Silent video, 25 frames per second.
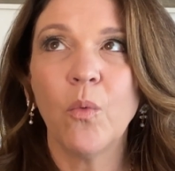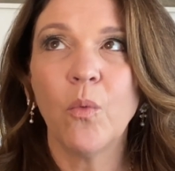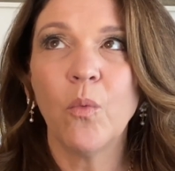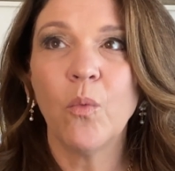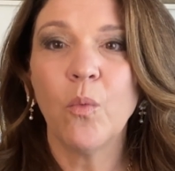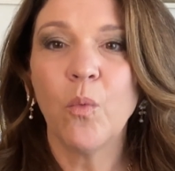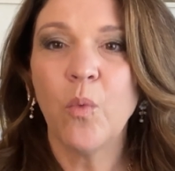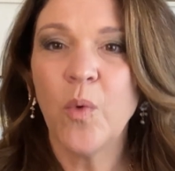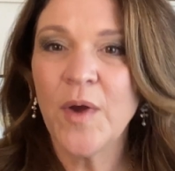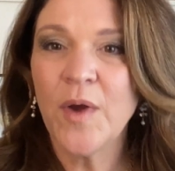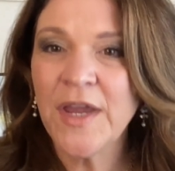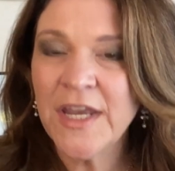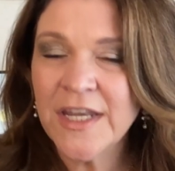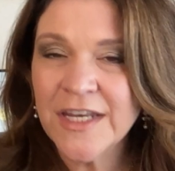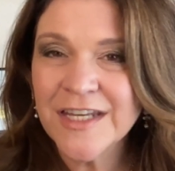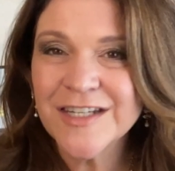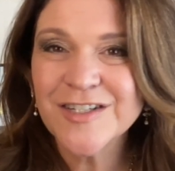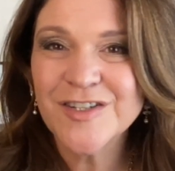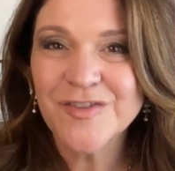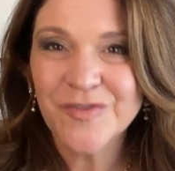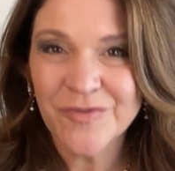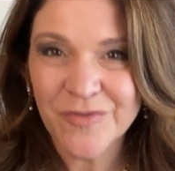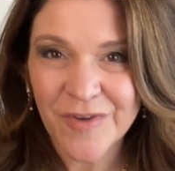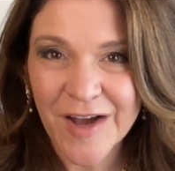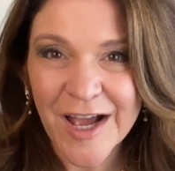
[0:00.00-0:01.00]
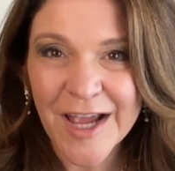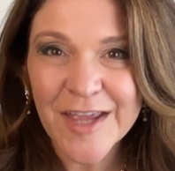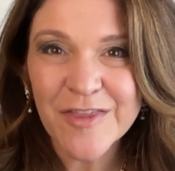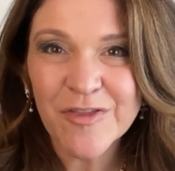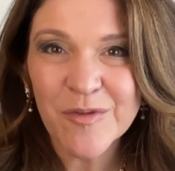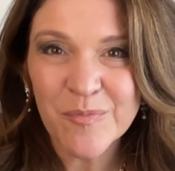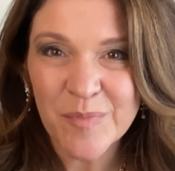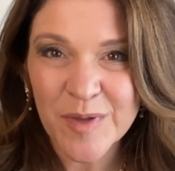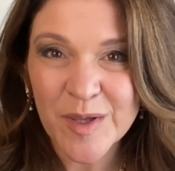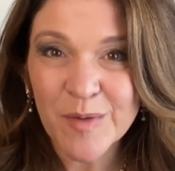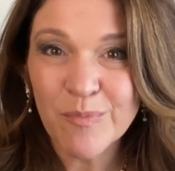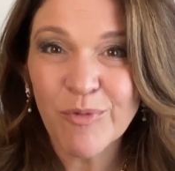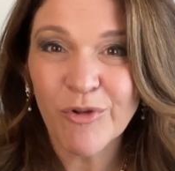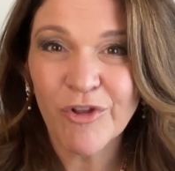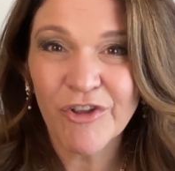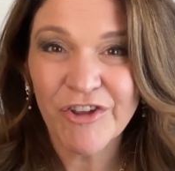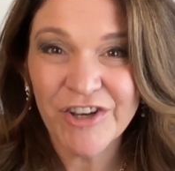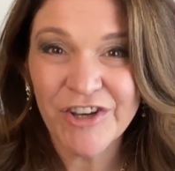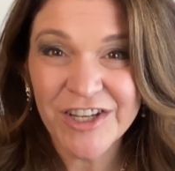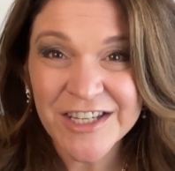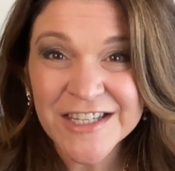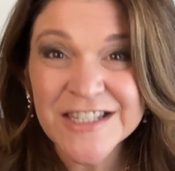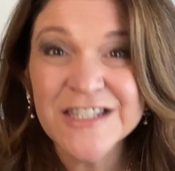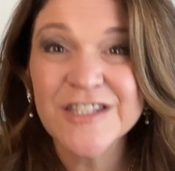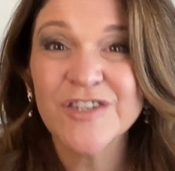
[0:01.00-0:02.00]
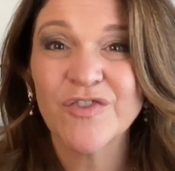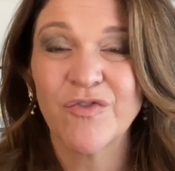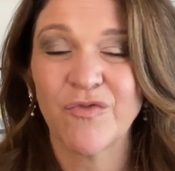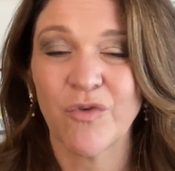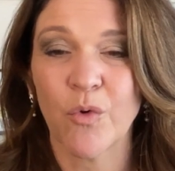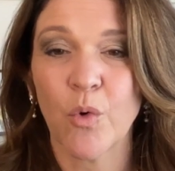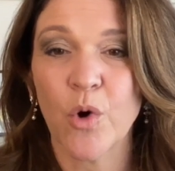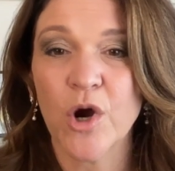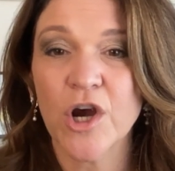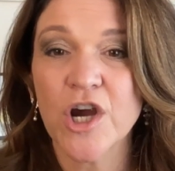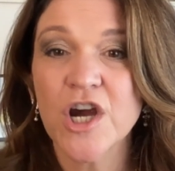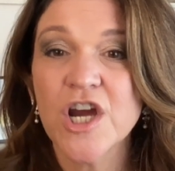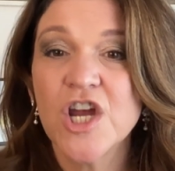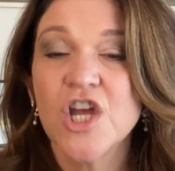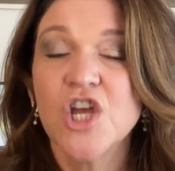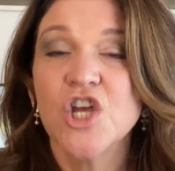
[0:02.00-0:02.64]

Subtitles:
we need to find the people it is for.